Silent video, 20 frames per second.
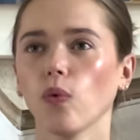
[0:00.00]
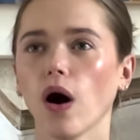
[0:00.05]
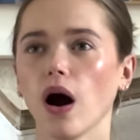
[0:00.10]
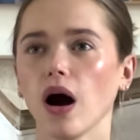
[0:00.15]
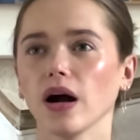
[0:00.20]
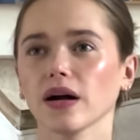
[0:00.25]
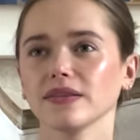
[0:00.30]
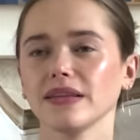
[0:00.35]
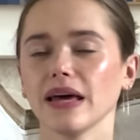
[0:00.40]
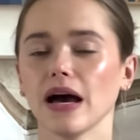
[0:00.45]

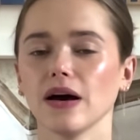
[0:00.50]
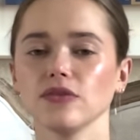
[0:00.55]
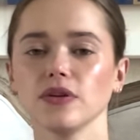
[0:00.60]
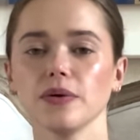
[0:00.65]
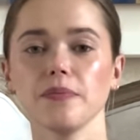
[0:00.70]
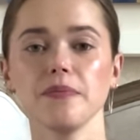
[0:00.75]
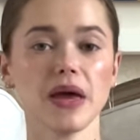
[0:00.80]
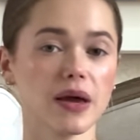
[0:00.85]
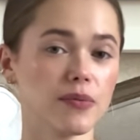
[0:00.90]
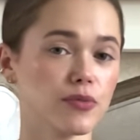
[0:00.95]
walk down the
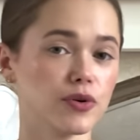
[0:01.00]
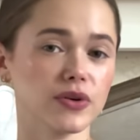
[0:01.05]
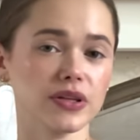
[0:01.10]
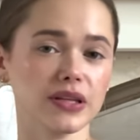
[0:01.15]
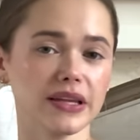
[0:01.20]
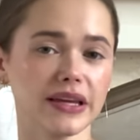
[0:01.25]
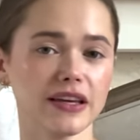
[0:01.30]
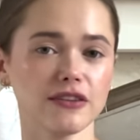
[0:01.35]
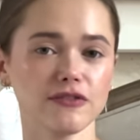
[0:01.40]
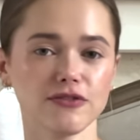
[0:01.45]
memory
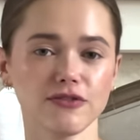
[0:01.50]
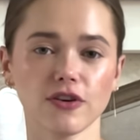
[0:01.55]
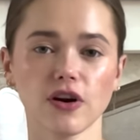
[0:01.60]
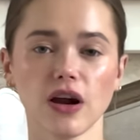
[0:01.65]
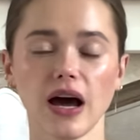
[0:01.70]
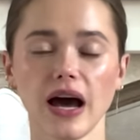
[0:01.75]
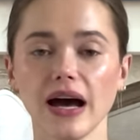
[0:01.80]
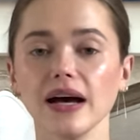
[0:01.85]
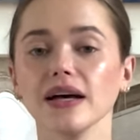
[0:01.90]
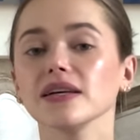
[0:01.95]
lane for
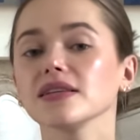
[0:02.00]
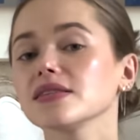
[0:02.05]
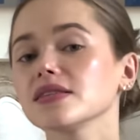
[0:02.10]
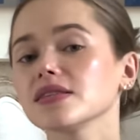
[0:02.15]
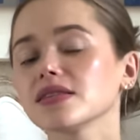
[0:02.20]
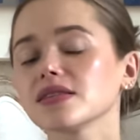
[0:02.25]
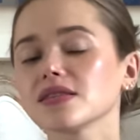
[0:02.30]
us.